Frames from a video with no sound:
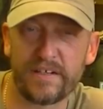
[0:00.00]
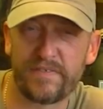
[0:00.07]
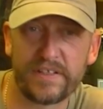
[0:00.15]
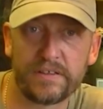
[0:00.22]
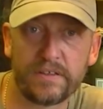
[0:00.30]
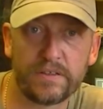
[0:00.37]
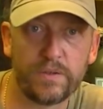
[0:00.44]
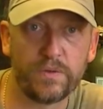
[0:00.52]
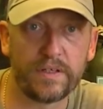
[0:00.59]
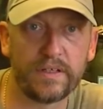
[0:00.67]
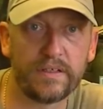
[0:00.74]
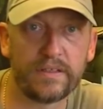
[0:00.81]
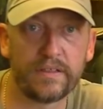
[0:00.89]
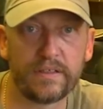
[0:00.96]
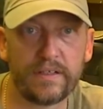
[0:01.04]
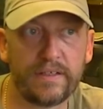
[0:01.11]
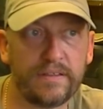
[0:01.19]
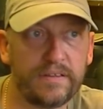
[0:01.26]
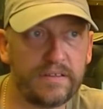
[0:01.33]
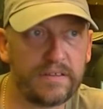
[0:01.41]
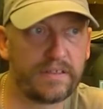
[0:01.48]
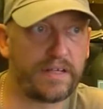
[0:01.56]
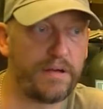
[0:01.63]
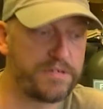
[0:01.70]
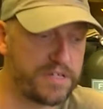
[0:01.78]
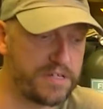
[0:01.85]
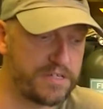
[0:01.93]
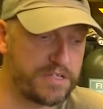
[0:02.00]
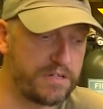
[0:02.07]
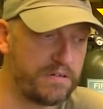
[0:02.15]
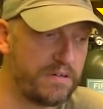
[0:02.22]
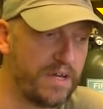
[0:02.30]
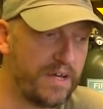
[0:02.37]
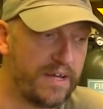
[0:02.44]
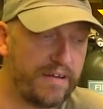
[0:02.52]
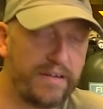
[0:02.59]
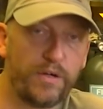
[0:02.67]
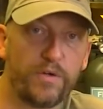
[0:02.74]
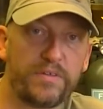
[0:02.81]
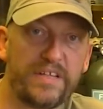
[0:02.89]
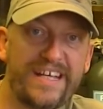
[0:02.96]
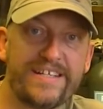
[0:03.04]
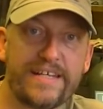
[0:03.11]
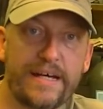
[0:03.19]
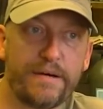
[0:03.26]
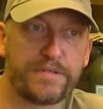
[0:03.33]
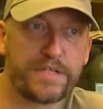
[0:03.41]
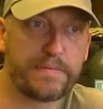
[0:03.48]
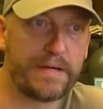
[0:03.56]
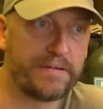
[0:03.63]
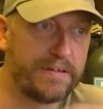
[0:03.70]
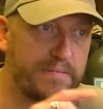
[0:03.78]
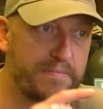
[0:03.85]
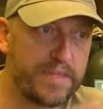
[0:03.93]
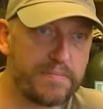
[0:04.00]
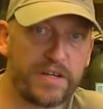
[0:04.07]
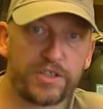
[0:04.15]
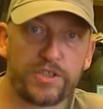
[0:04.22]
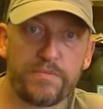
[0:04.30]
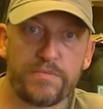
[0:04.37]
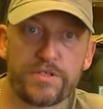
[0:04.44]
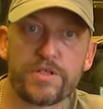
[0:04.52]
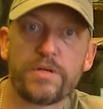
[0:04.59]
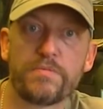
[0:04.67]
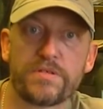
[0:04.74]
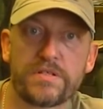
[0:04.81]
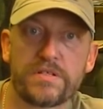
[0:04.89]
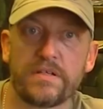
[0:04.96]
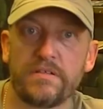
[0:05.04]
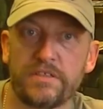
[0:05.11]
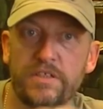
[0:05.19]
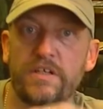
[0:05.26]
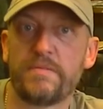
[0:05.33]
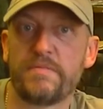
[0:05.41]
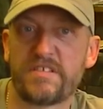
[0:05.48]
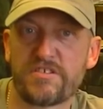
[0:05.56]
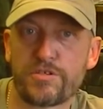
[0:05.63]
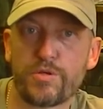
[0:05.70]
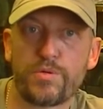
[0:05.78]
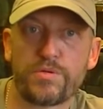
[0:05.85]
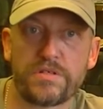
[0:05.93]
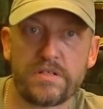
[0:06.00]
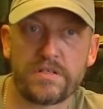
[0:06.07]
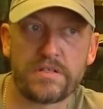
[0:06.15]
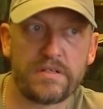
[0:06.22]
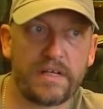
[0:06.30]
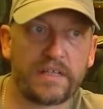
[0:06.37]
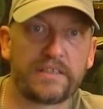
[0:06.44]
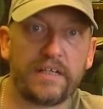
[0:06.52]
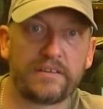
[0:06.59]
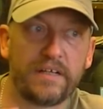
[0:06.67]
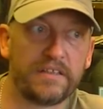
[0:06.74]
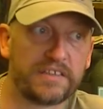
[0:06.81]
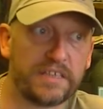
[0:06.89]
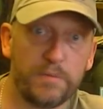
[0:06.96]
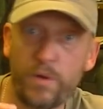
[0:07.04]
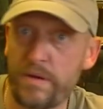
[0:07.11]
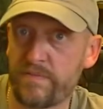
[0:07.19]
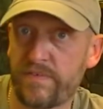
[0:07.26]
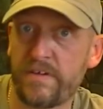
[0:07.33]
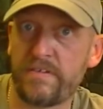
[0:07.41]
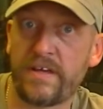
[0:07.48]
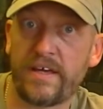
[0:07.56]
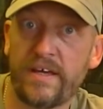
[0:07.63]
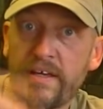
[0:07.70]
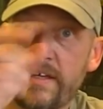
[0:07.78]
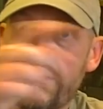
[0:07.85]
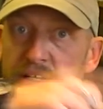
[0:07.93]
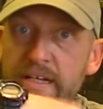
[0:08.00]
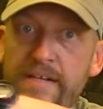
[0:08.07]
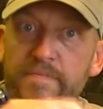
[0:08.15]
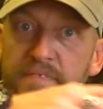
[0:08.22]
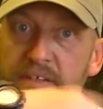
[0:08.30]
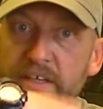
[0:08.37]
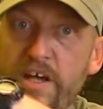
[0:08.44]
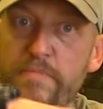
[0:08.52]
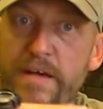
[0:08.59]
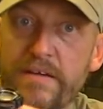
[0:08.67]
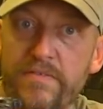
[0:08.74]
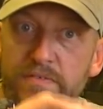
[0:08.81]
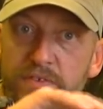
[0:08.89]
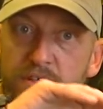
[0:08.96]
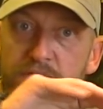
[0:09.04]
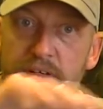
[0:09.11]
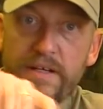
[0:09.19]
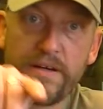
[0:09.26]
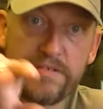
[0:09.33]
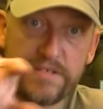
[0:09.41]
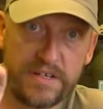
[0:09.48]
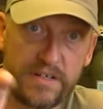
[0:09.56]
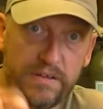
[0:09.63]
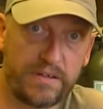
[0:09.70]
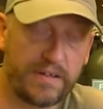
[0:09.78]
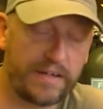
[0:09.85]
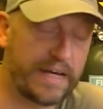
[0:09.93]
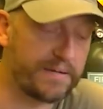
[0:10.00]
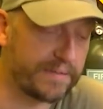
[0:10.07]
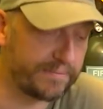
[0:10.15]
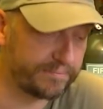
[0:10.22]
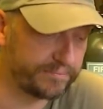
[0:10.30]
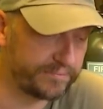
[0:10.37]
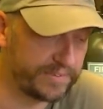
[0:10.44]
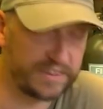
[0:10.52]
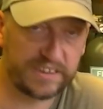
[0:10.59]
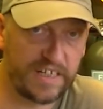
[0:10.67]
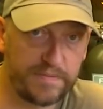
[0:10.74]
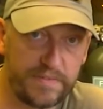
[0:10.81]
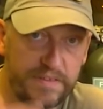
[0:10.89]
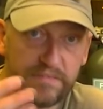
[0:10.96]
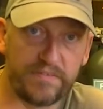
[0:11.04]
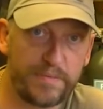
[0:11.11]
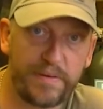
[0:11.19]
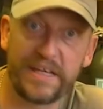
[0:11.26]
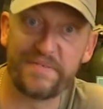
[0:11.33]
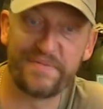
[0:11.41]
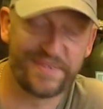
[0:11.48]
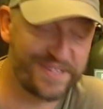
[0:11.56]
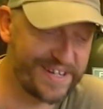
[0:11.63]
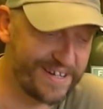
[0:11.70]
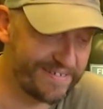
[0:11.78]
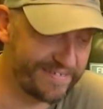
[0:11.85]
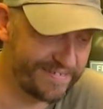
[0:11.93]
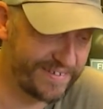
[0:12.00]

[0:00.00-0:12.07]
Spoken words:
I think I called it, and it goes into little details about mushroom soups and turning them into sauces, etc. So more info there. Go back a few videos and look at that one. It saved me repeating myself.